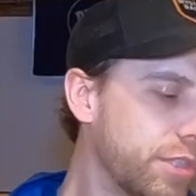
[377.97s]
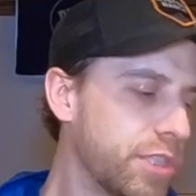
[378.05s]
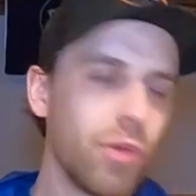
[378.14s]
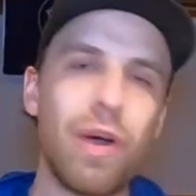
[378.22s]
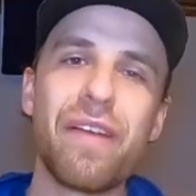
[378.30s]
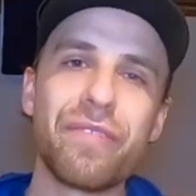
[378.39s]

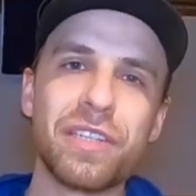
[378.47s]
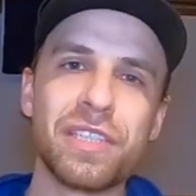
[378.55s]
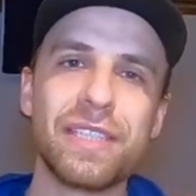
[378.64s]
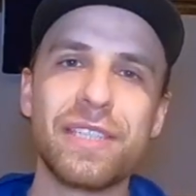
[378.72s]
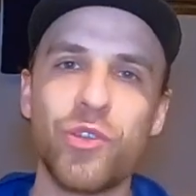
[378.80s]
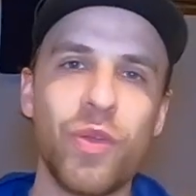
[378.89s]
So
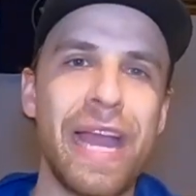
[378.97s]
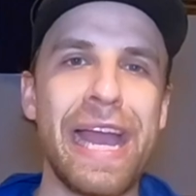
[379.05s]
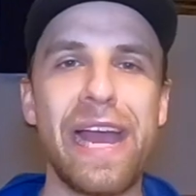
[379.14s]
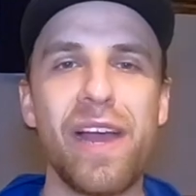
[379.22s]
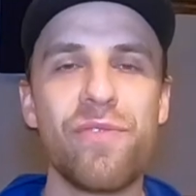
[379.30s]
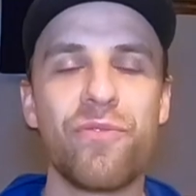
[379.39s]
obviously you
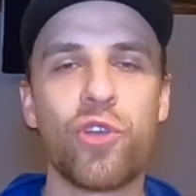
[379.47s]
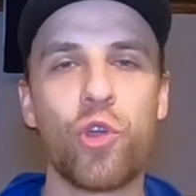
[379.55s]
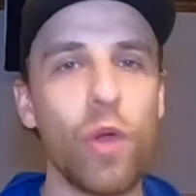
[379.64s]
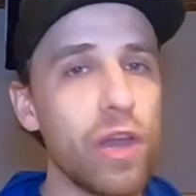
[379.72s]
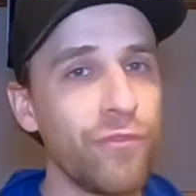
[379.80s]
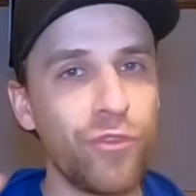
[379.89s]
have
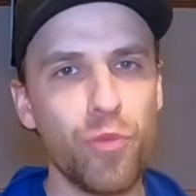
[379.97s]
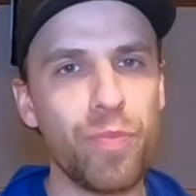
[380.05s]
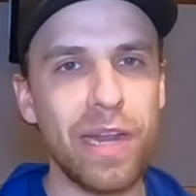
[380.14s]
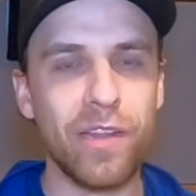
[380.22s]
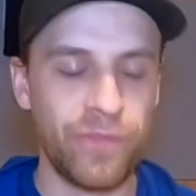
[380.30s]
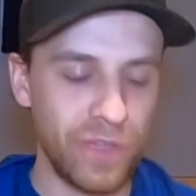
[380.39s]
quite a few
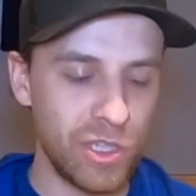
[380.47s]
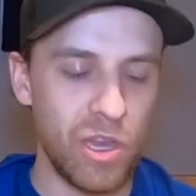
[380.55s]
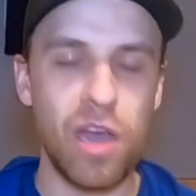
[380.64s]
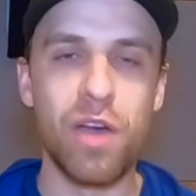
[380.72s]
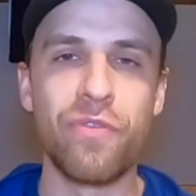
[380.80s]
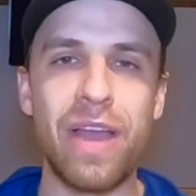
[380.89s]
benefits
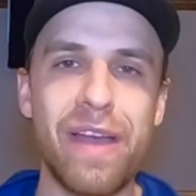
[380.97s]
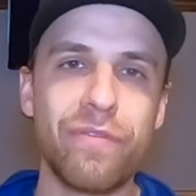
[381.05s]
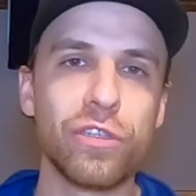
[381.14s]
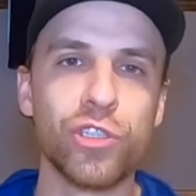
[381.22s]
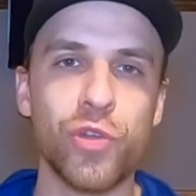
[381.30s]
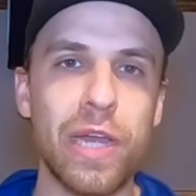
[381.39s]
of
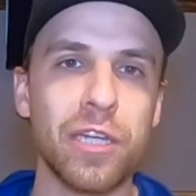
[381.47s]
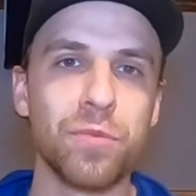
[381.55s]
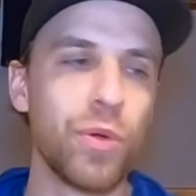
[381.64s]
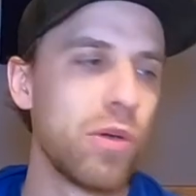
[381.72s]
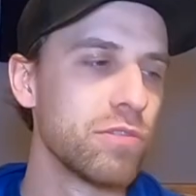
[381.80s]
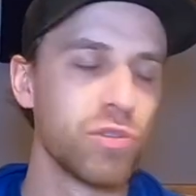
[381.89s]
having
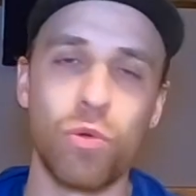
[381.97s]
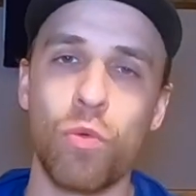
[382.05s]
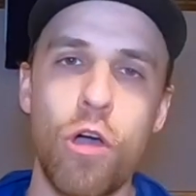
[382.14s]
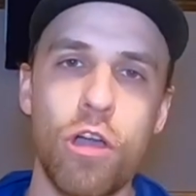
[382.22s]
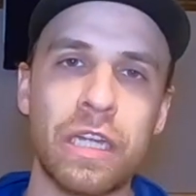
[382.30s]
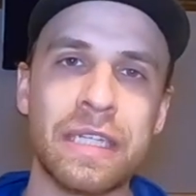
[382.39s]
trekking poles or
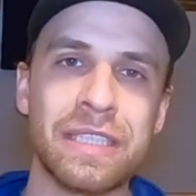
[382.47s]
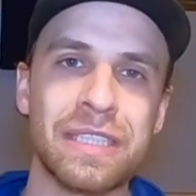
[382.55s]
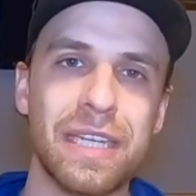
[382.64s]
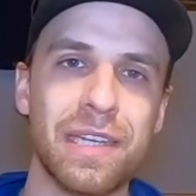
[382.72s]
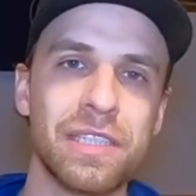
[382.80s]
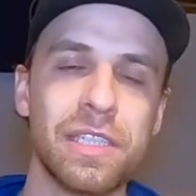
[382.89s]
walking
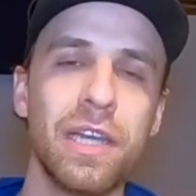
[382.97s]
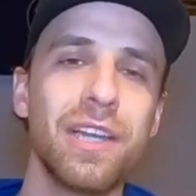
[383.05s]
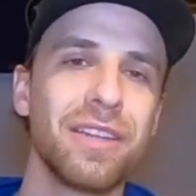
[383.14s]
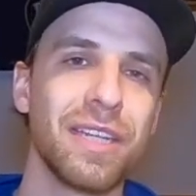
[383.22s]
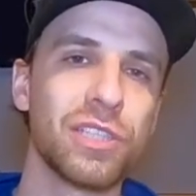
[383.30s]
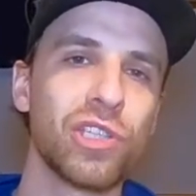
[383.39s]
sticks.
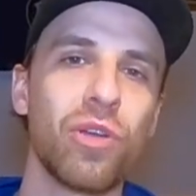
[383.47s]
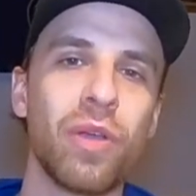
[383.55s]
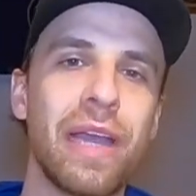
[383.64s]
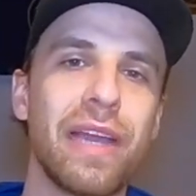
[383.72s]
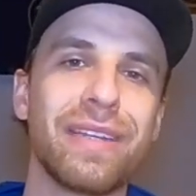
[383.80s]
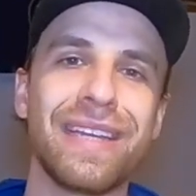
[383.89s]
Let's go
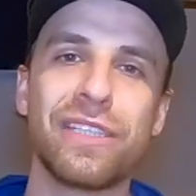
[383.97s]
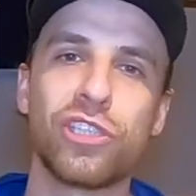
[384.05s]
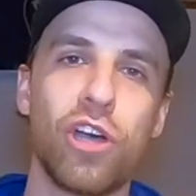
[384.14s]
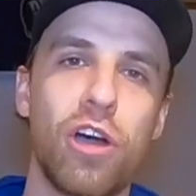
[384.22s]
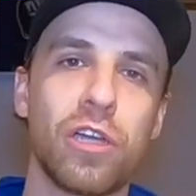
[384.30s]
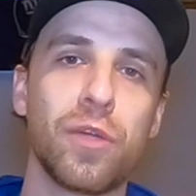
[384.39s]
ahead and
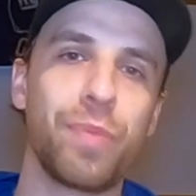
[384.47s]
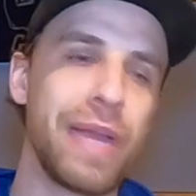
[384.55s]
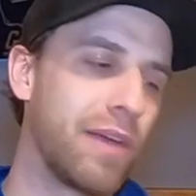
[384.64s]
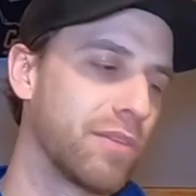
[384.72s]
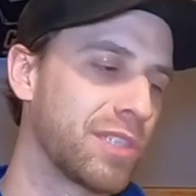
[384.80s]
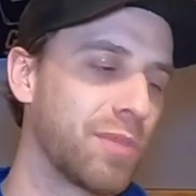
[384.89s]
talk
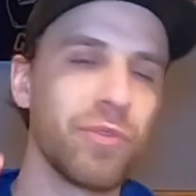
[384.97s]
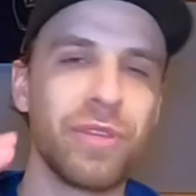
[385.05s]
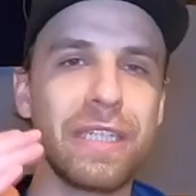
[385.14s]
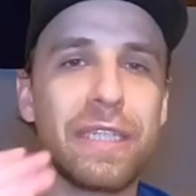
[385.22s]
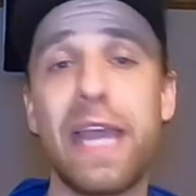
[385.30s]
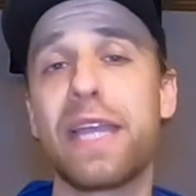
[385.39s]
about some of
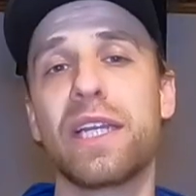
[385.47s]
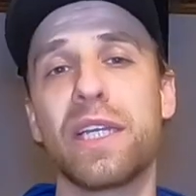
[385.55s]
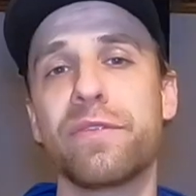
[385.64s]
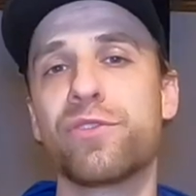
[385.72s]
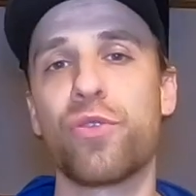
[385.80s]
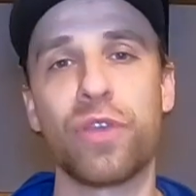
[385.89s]
the
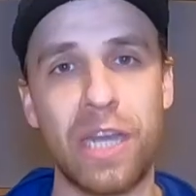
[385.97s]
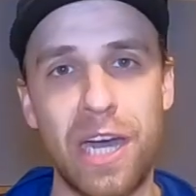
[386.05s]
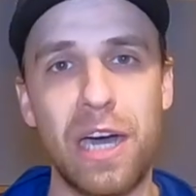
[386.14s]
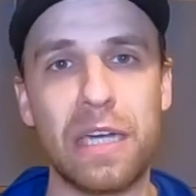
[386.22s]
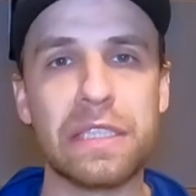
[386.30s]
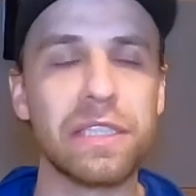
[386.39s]
negatives or the
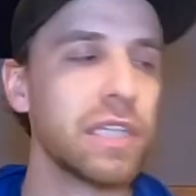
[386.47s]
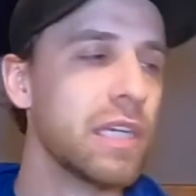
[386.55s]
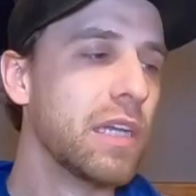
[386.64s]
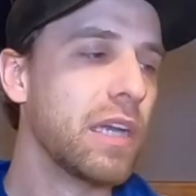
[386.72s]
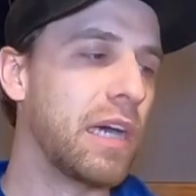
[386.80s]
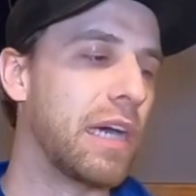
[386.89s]
cons
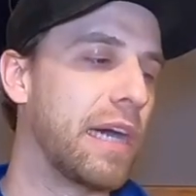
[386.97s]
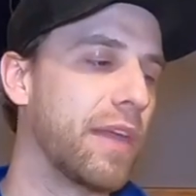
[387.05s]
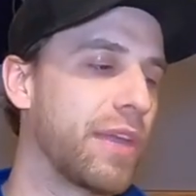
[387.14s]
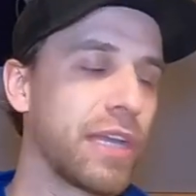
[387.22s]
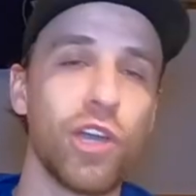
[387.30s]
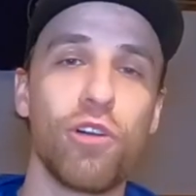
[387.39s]

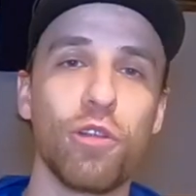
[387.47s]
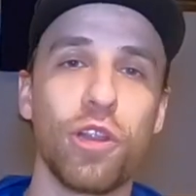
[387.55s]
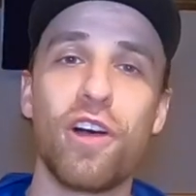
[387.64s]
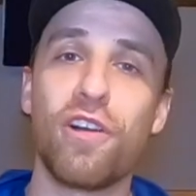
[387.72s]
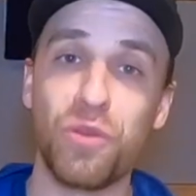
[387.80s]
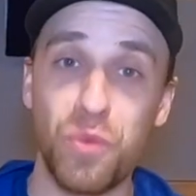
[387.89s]
uh, that go
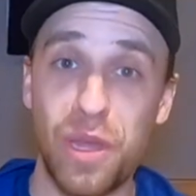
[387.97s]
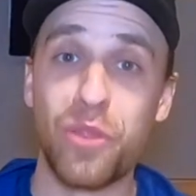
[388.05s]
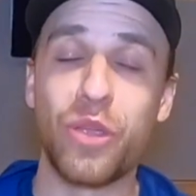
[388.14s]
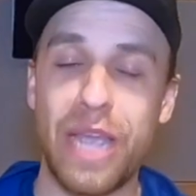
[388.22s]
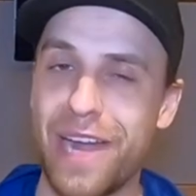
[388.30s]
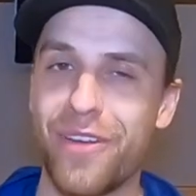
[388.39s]
along
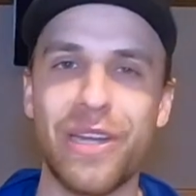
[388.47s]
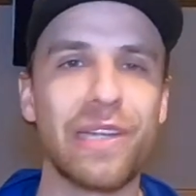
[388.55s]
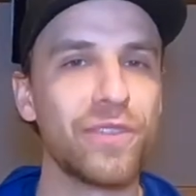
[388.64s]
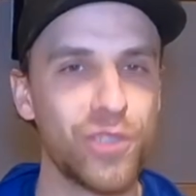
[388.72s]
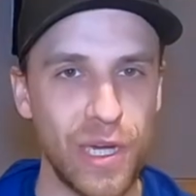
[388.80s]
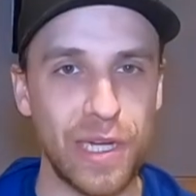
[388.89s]
with
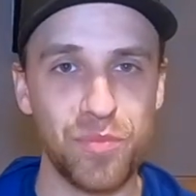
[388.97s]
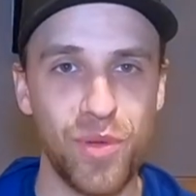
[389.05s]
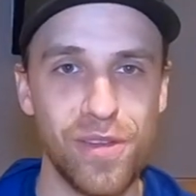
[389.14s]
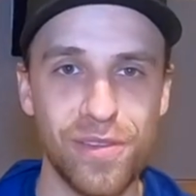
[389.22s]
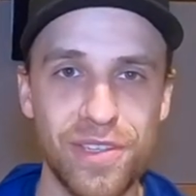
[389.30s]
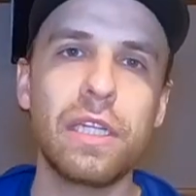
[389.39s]
carrying trekking
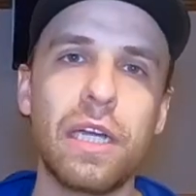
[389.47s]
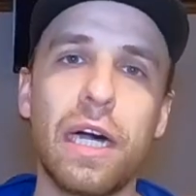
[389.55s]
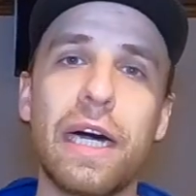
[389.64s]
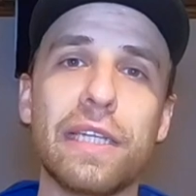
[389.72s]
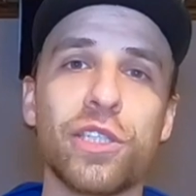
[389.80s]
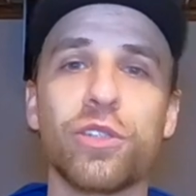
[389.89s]
poles.
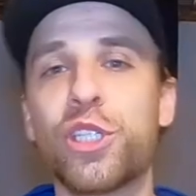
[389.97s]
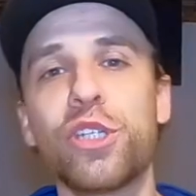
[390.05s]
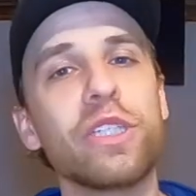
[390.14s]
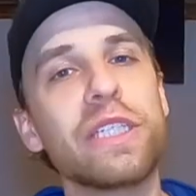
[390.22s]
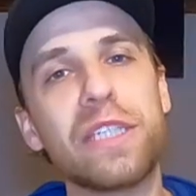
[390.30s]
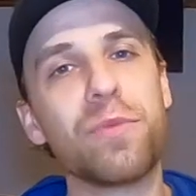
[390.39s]
Uh, so
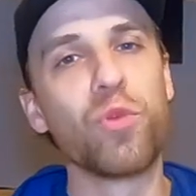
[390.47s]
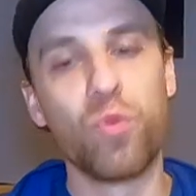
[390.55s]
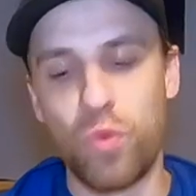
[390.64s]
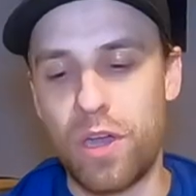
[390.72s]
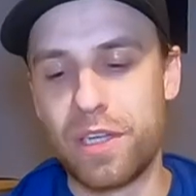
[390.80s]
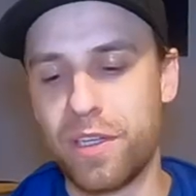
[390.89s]
certainly number
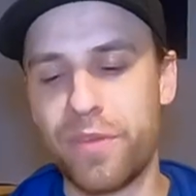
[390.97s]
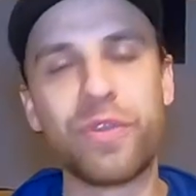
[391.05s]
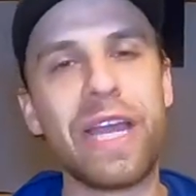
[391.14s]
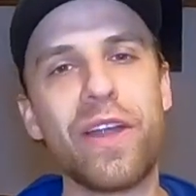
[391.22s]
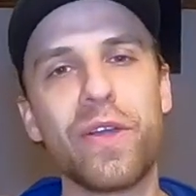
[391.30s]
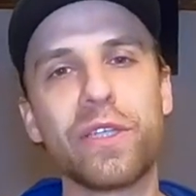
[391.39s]
one of
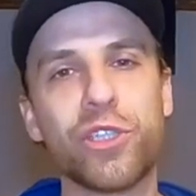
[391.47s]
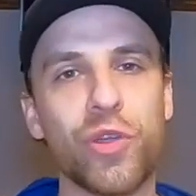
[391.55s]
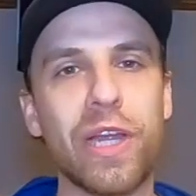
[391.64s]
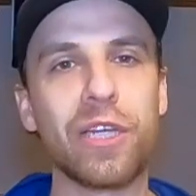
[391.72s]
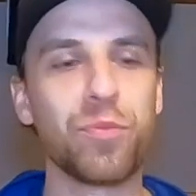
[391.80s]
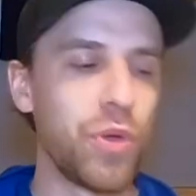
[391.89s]
carrying
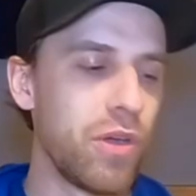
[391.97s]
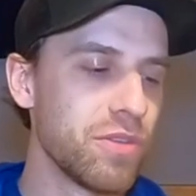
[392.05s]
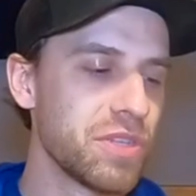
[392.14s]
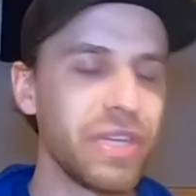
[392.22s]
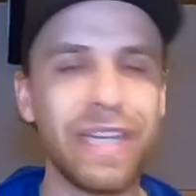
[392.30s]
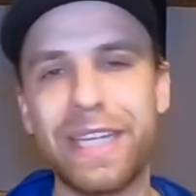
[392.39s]
trekking
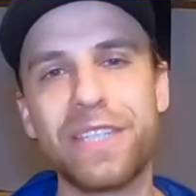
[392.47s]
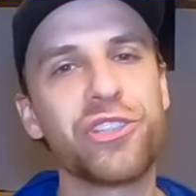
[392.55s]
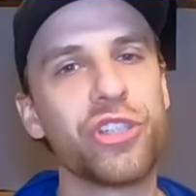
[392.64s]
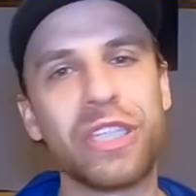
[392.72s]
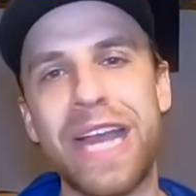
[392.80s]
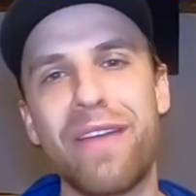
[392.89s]
poles is
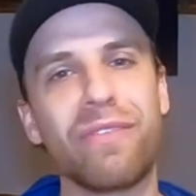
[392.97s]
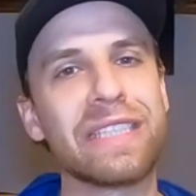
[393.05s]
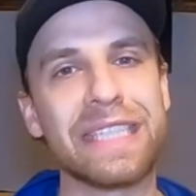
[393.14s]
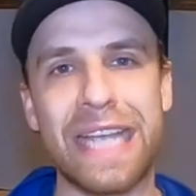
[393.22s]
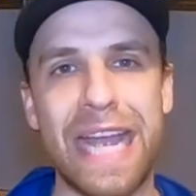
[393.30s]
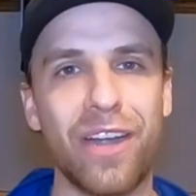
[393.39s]
just having
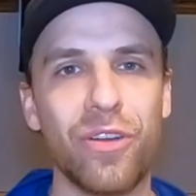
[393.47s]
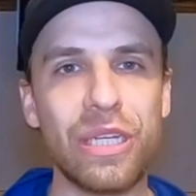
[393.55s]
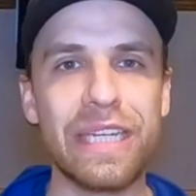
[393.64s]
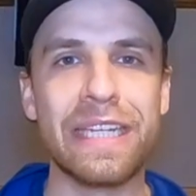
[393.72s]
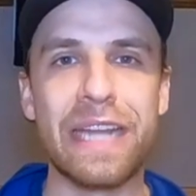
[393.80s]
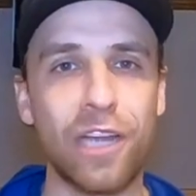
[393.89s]
to
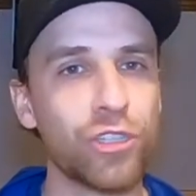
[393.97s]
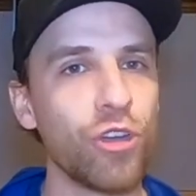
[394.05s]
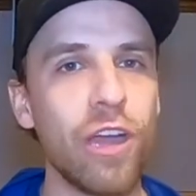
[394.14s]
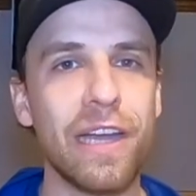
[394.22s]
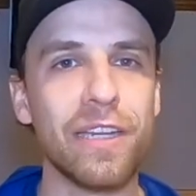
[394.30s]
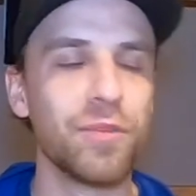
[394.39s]
carry an
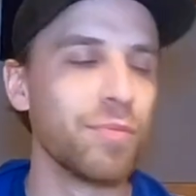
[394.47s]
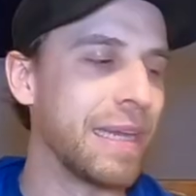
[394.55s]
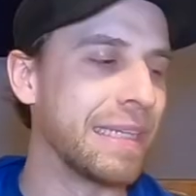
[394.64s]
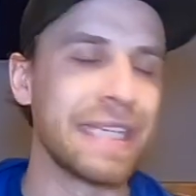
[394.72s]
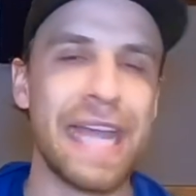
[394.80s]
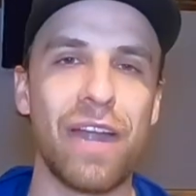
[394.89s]
extra item
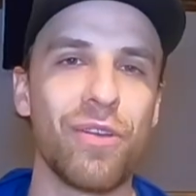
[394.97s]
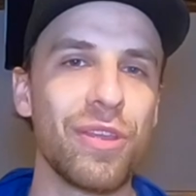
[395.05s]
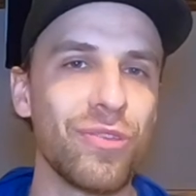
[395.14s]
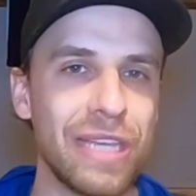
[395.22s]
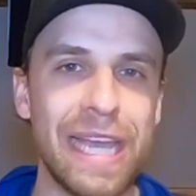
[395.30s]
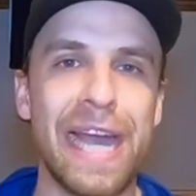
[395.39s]
and
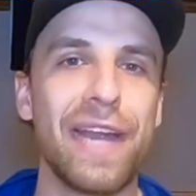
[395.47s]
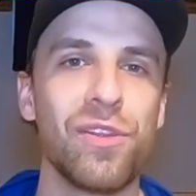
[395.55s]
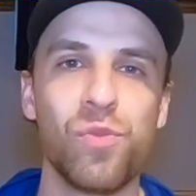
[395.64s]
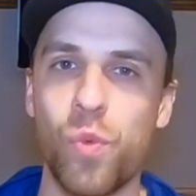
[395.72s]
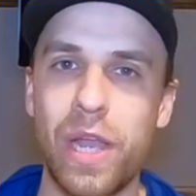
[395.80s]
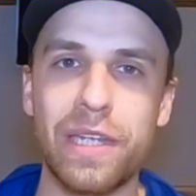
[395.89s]
carry the
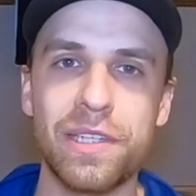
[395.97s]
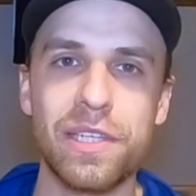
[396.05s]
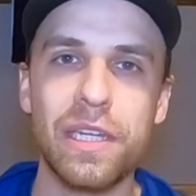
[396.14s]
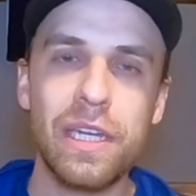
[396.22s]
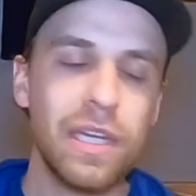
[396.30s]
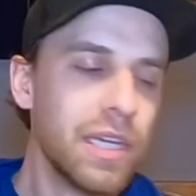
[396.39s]
added weight.